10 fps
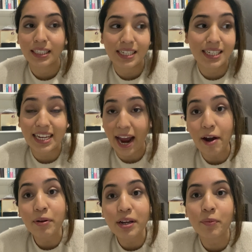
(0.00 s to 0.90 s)

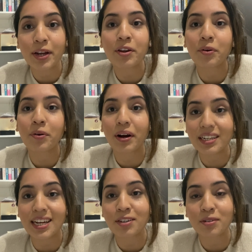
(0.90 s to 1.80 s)
scary when you're a
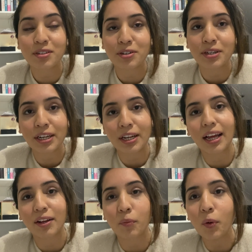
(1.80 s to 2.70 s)
dental student. You're
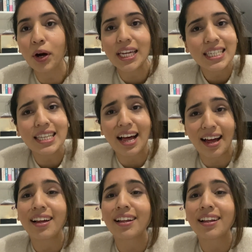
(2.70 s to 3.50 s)
like, what is that?